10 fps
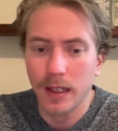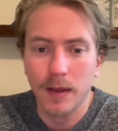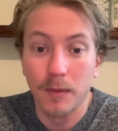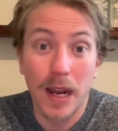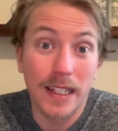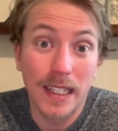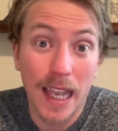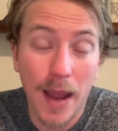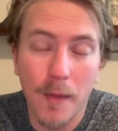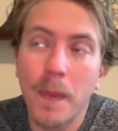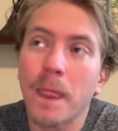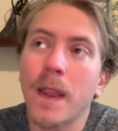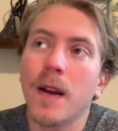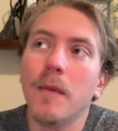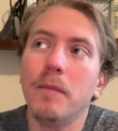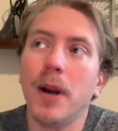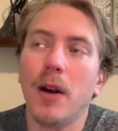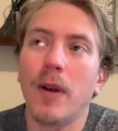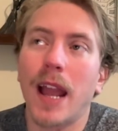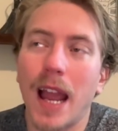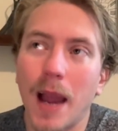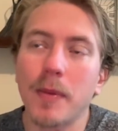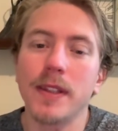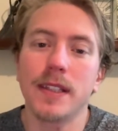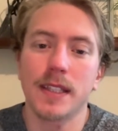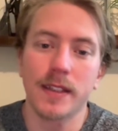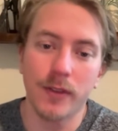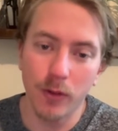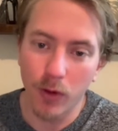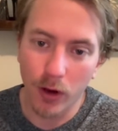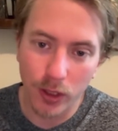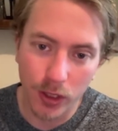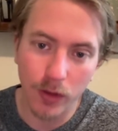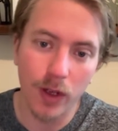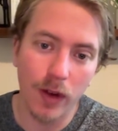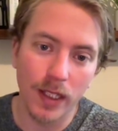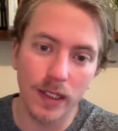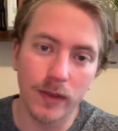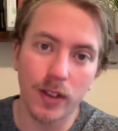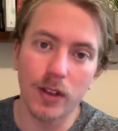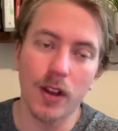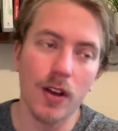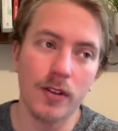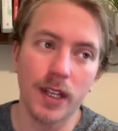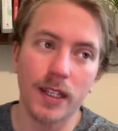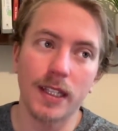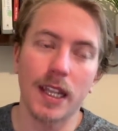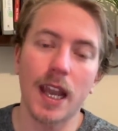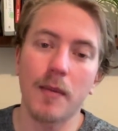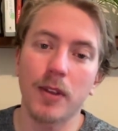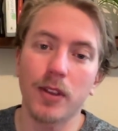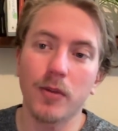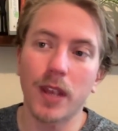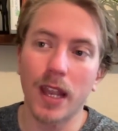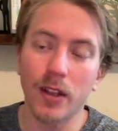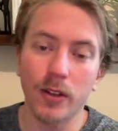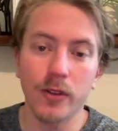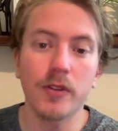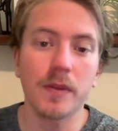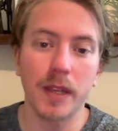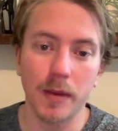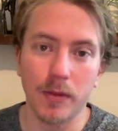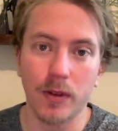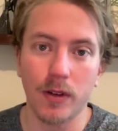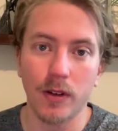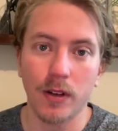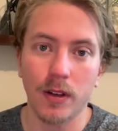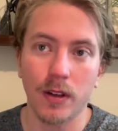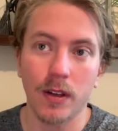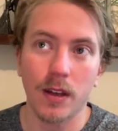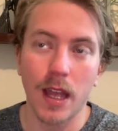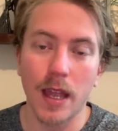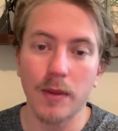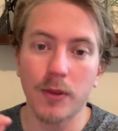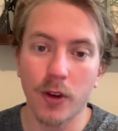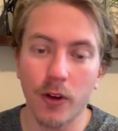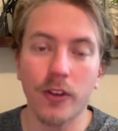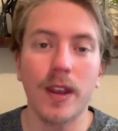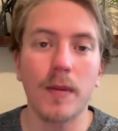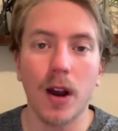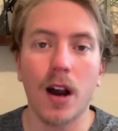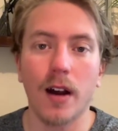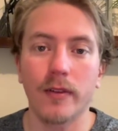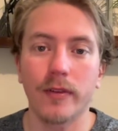by DM. But what happens is if you are too aggressive to close on DM, you can lose people and turn them off,